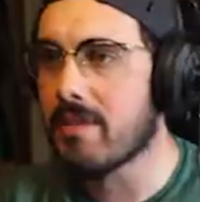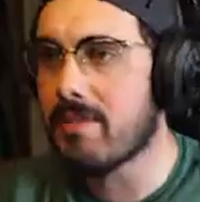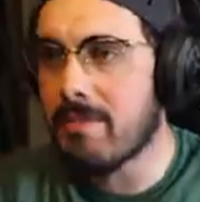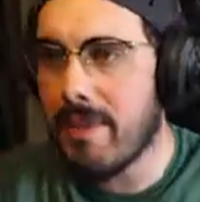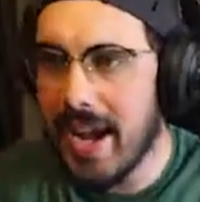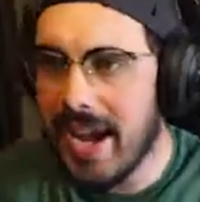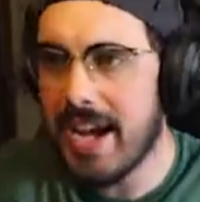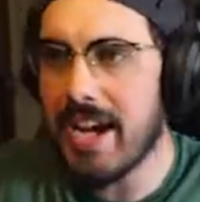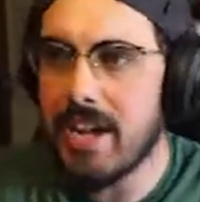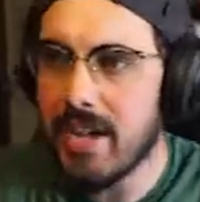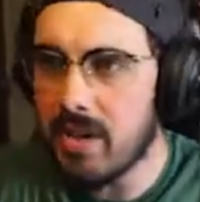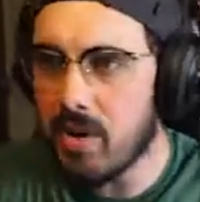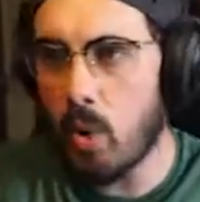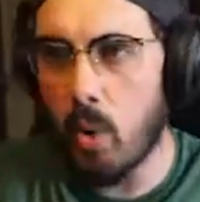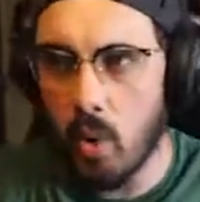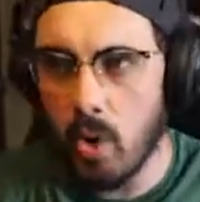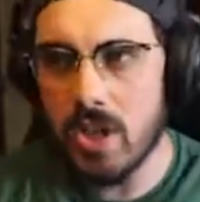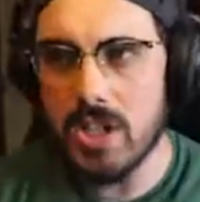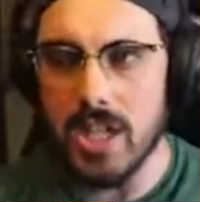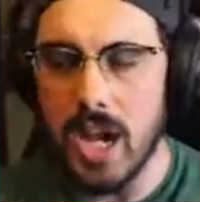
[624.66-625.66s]
the main
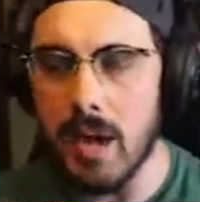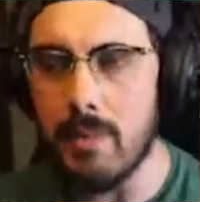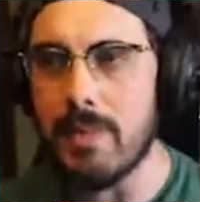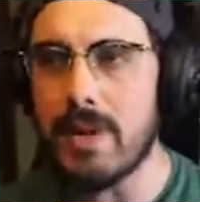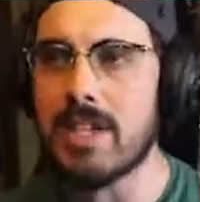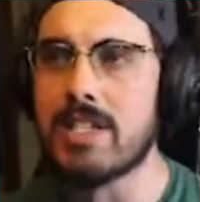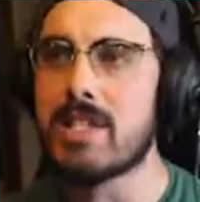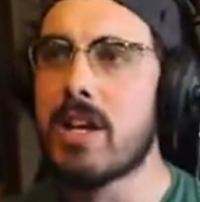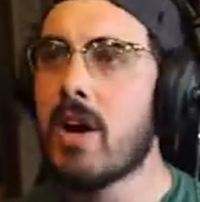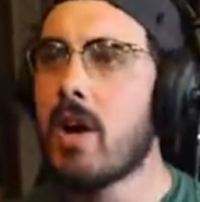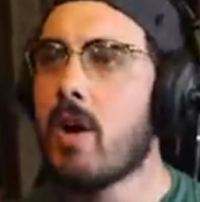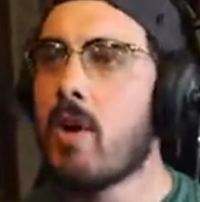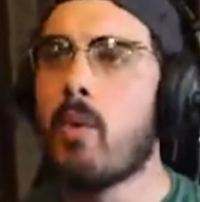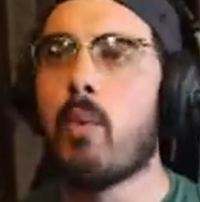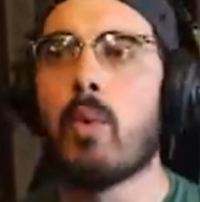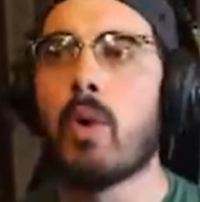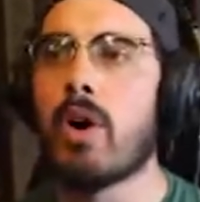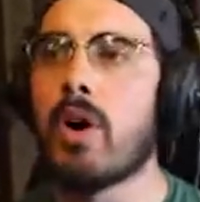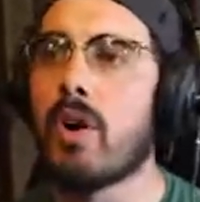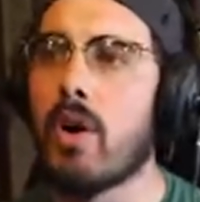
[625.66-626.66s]
core zombies
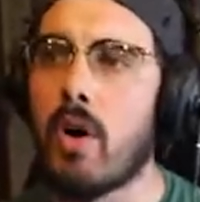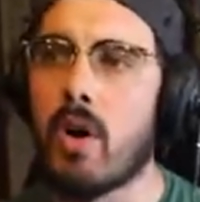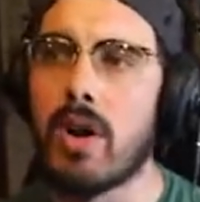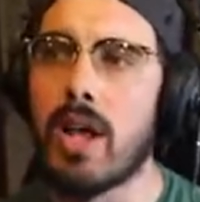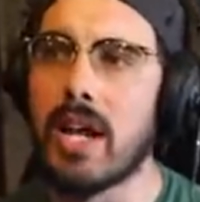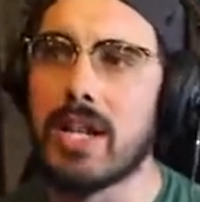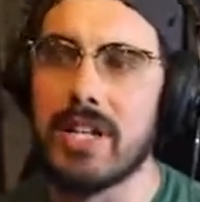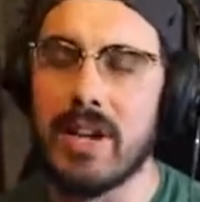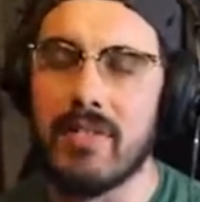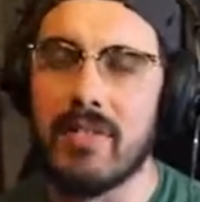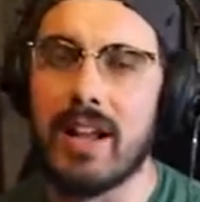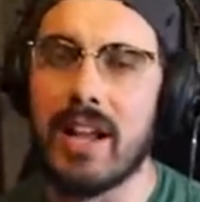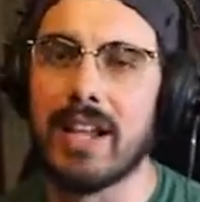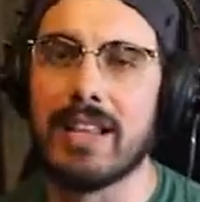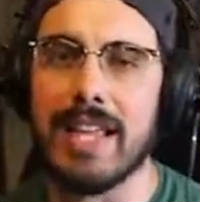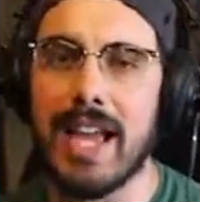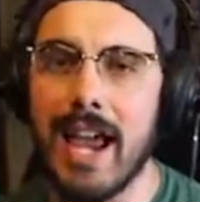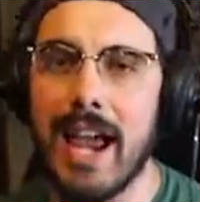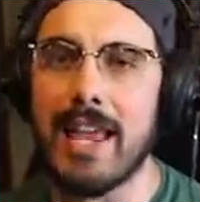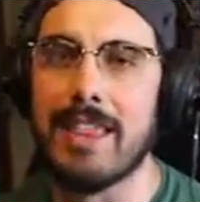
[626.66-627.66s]
weren't a whole lot different,
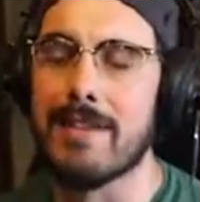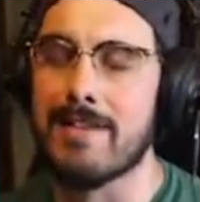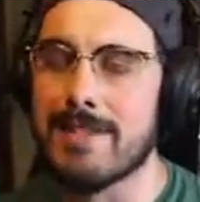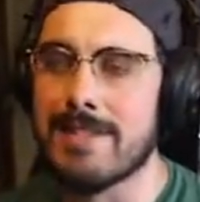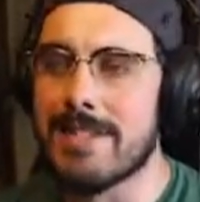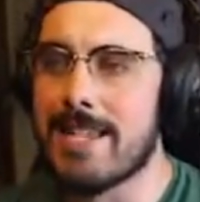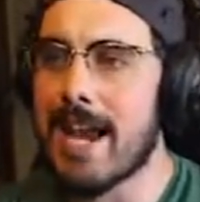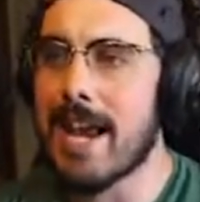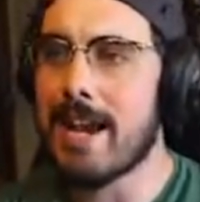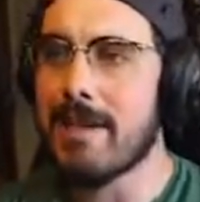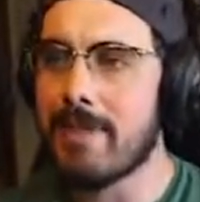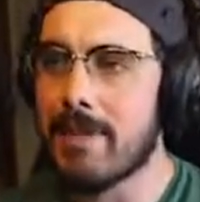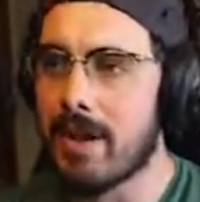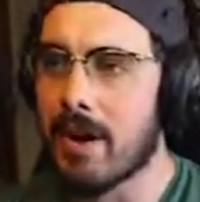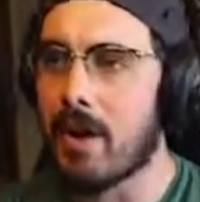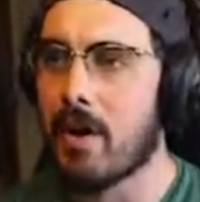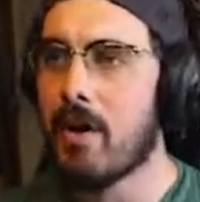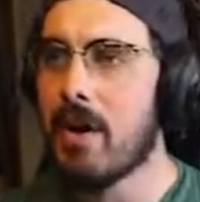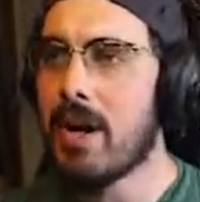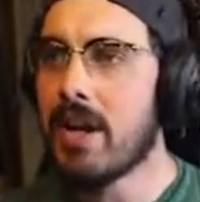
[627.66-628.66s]
like they had the same, you
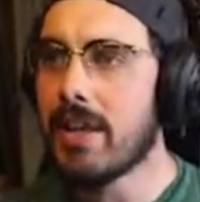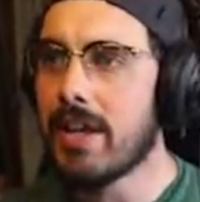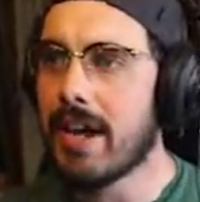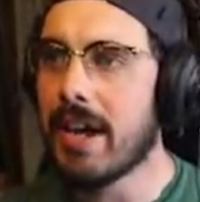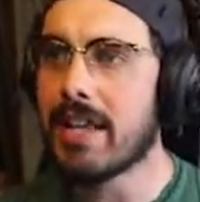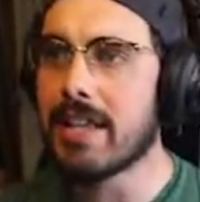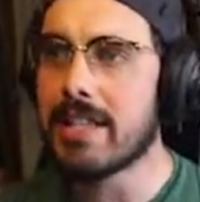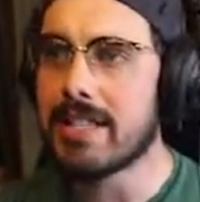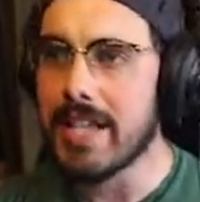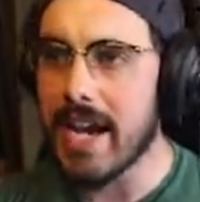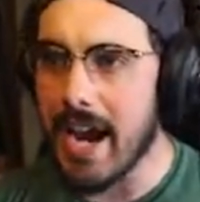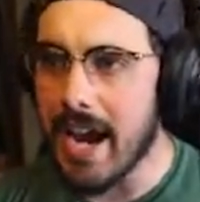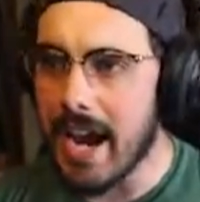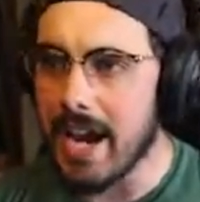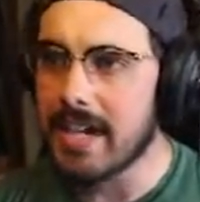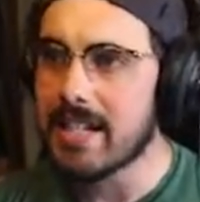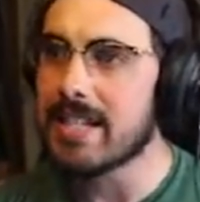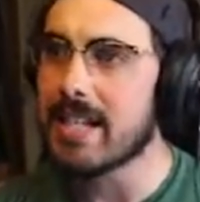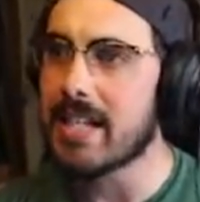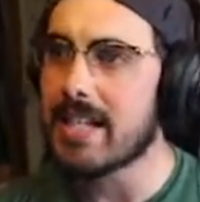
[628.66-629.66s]
know, they had the
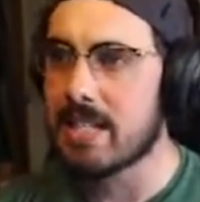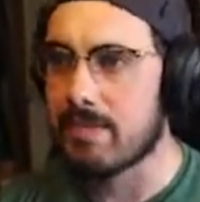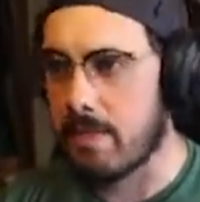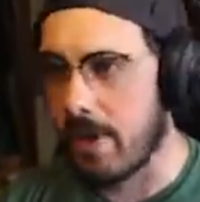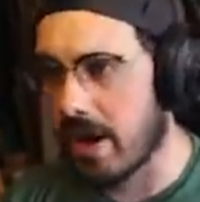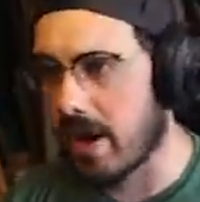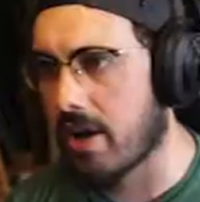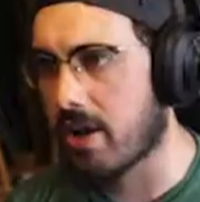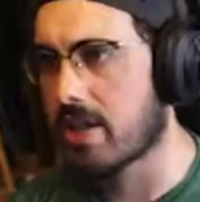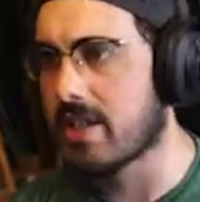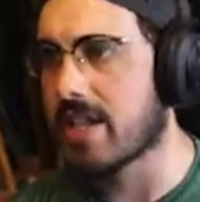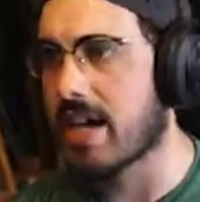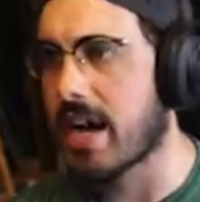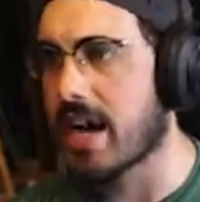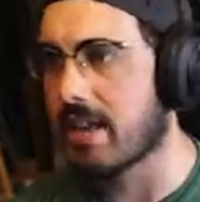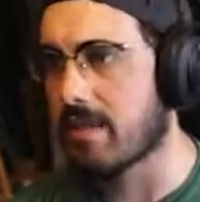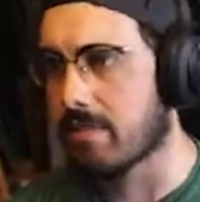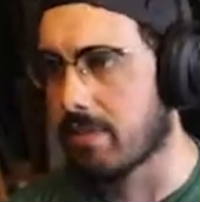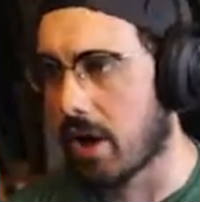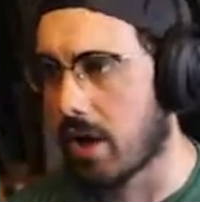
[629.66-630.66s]
tanks, they had the spitters, they
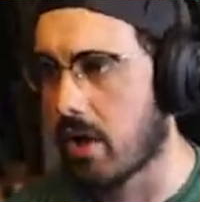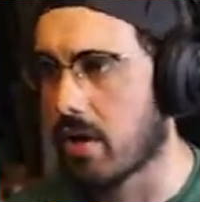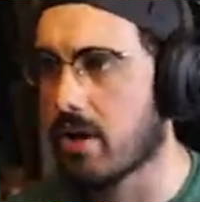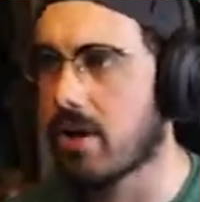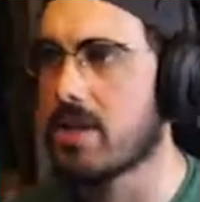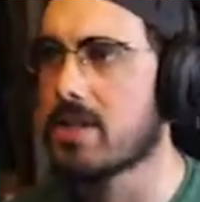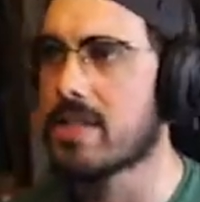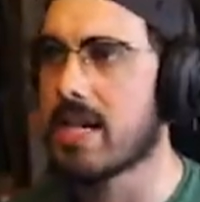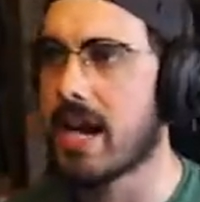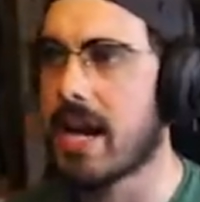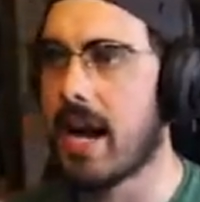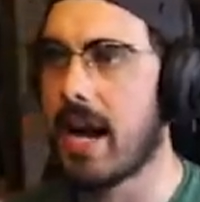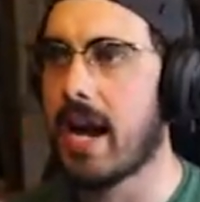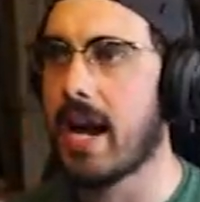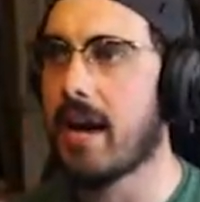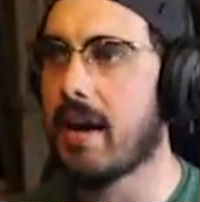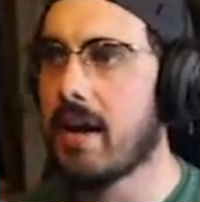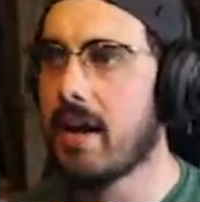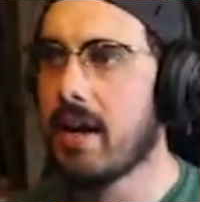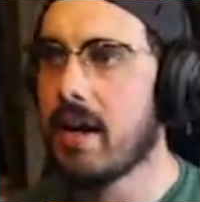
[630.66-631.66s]
had the bloaters, they
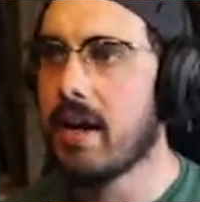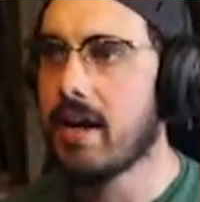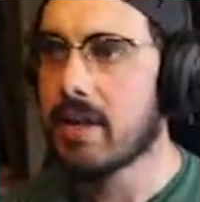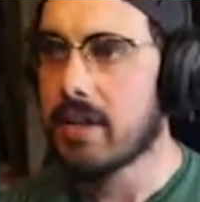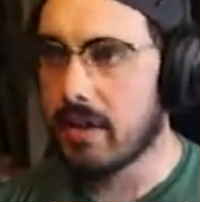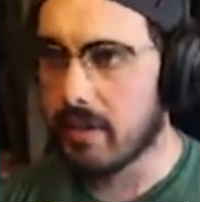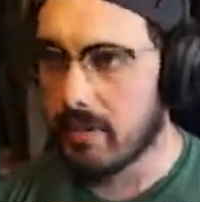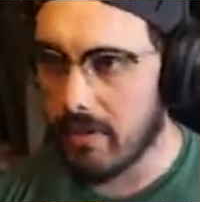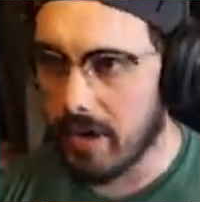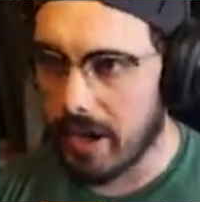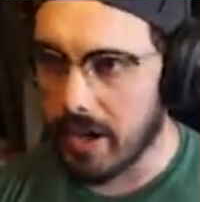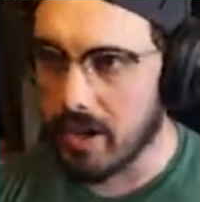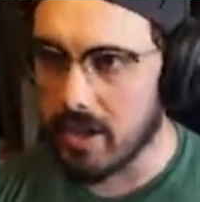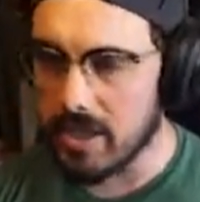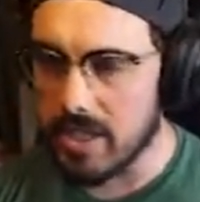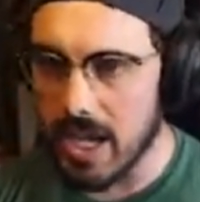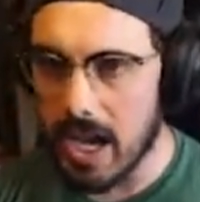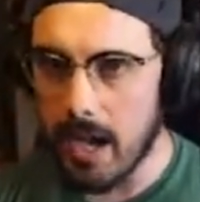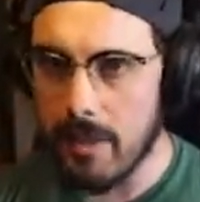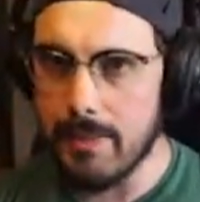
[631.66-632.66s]
had the regular
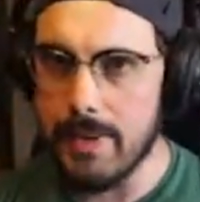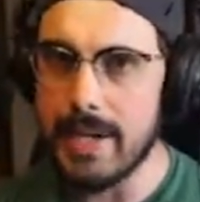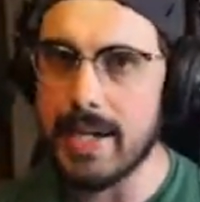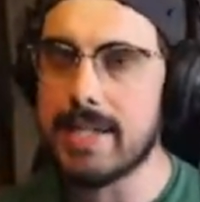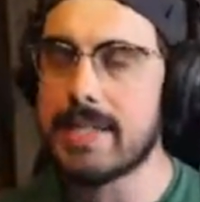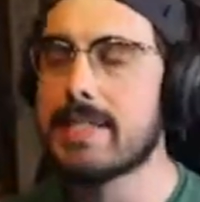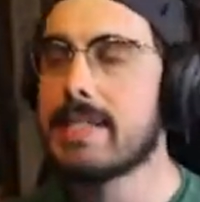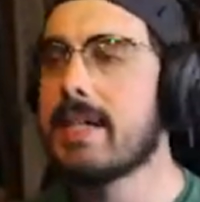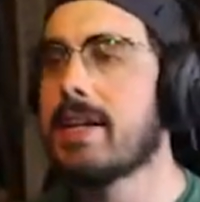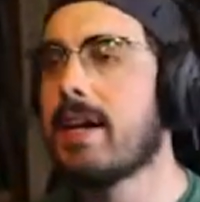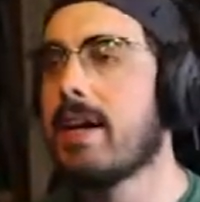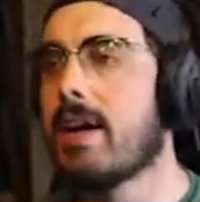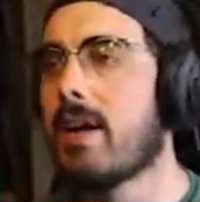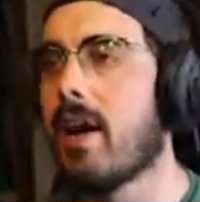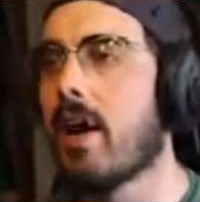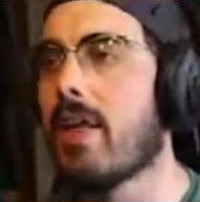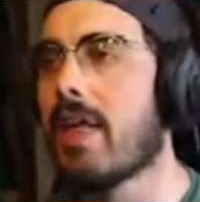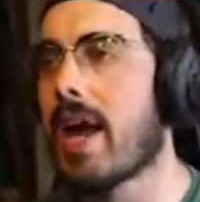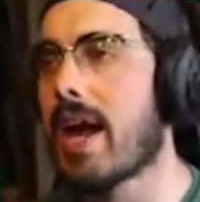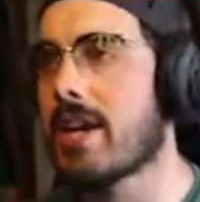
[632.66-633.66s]
zombies, and
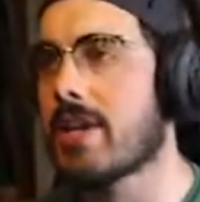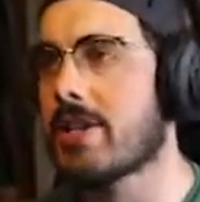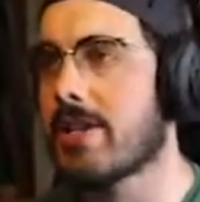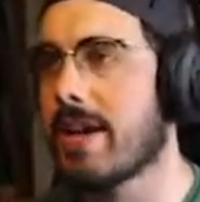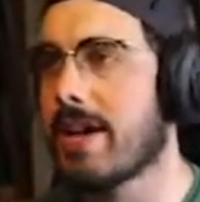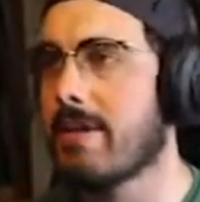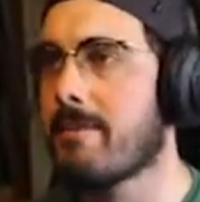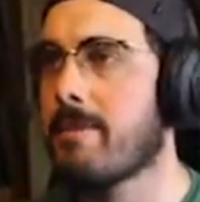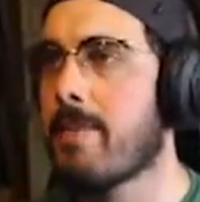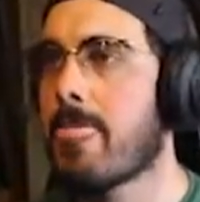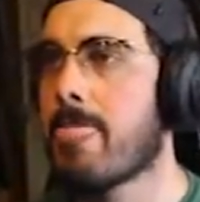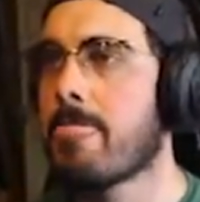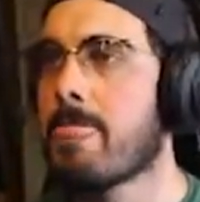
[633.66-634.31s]
all that shit.